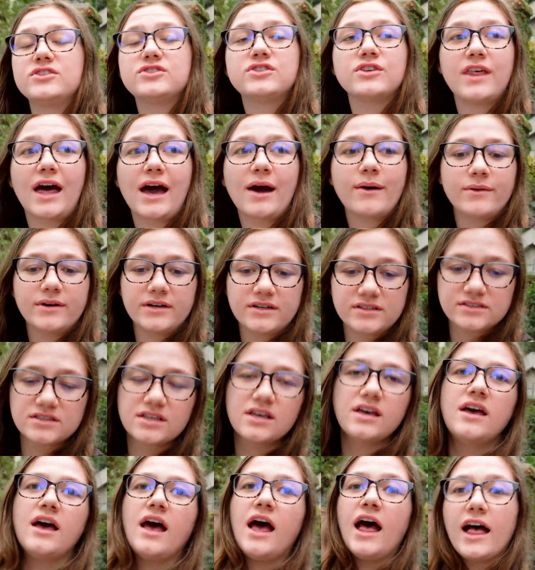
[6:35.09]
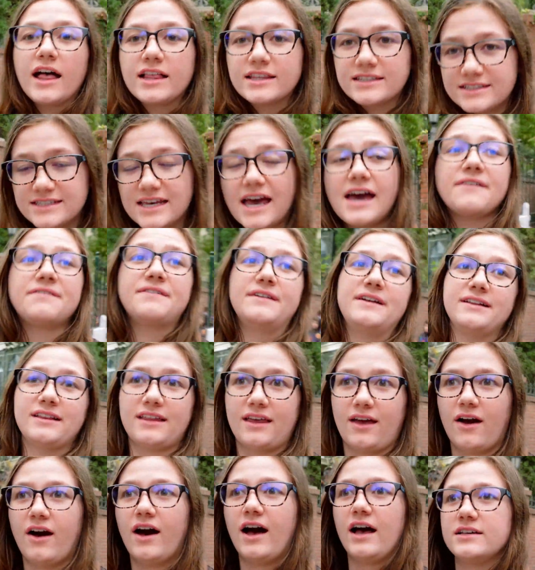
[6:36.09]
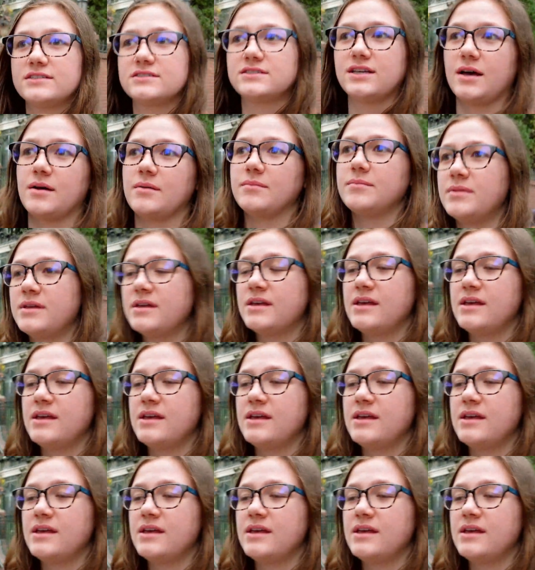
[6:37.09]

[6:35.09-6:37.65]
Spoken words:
so that was definitely awesome.